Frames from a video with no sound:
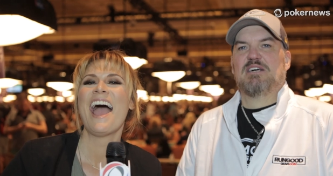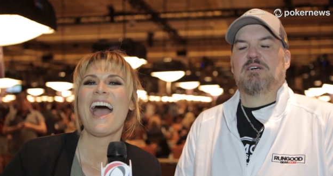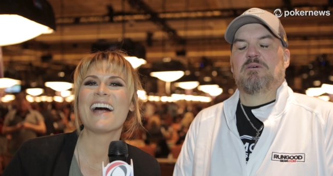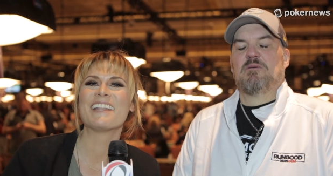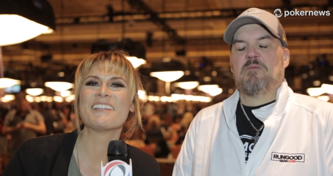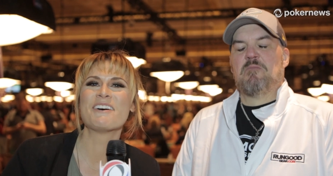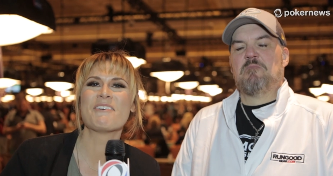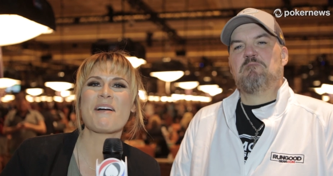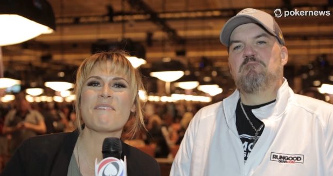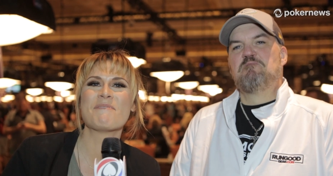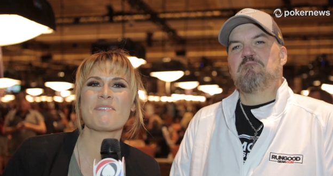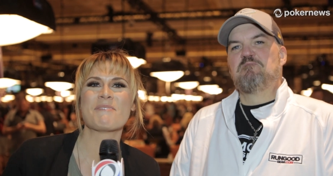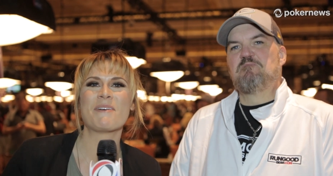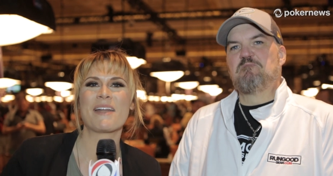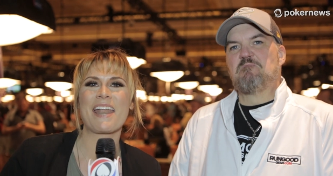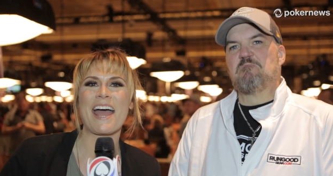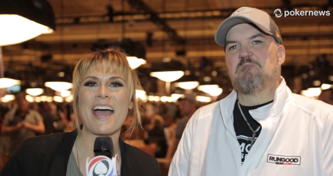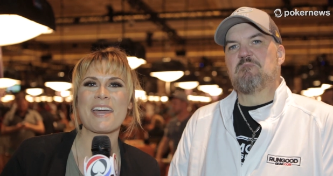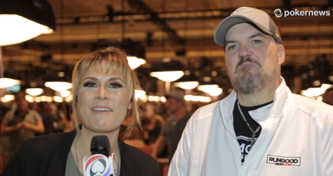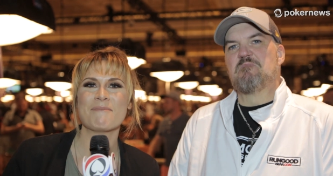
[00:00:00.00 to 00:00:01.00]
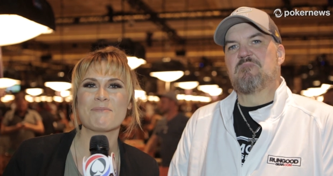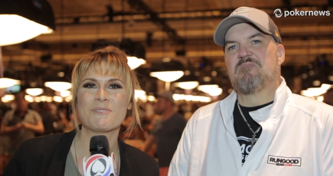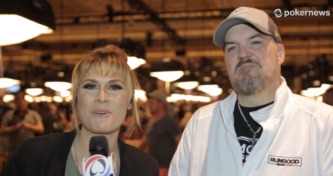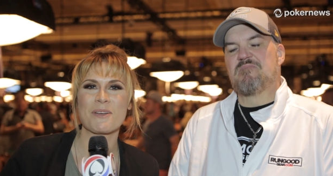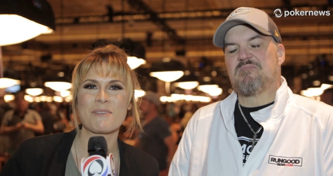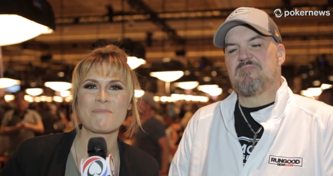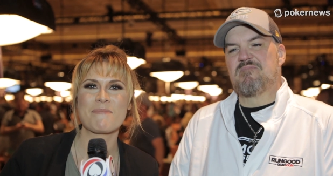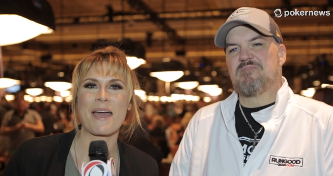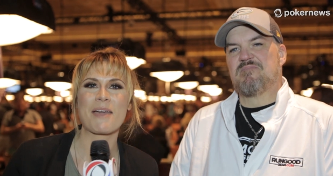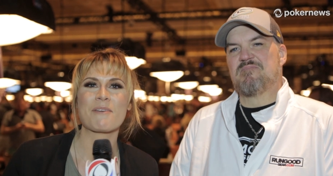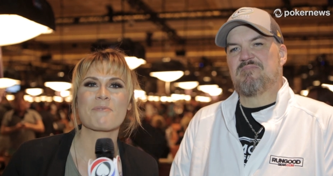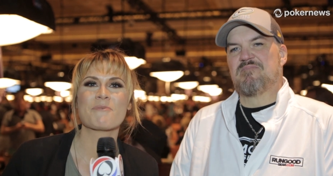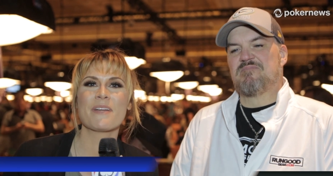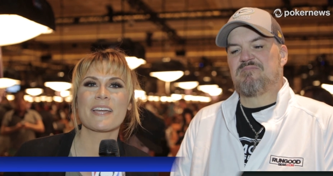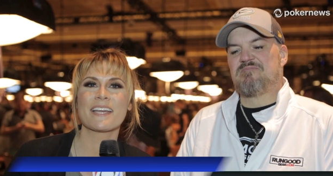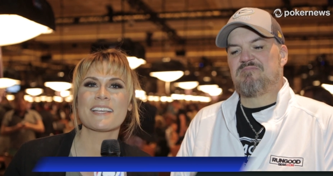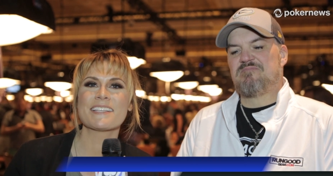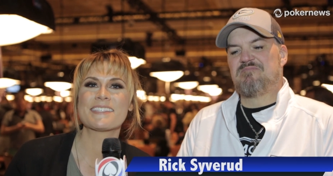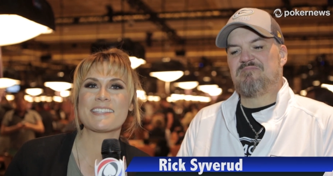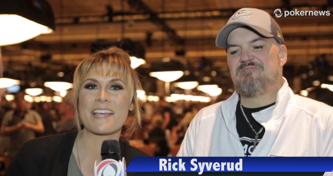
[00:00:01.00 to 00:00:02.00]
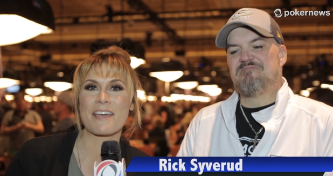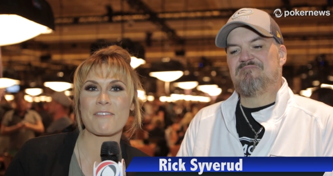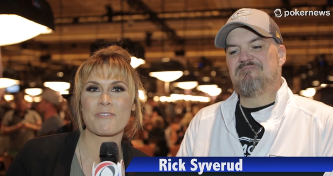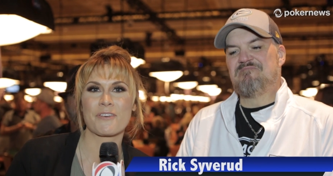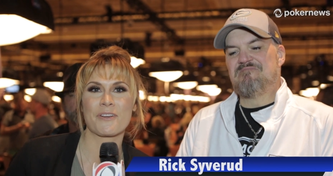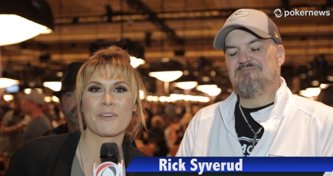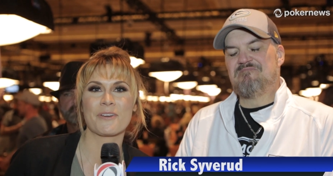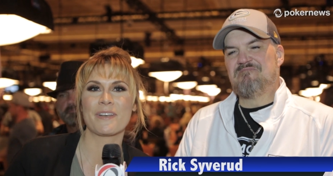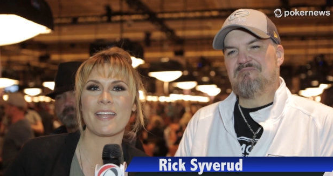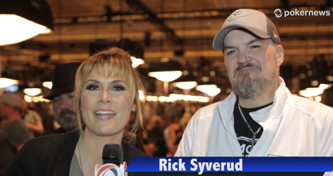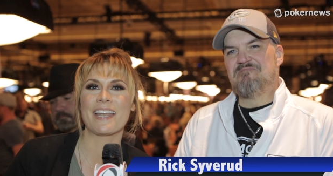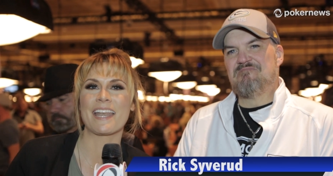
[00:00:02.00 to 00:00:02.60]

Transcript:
Speaker 1: Hello, everyone. I am joined by Rick Syverud.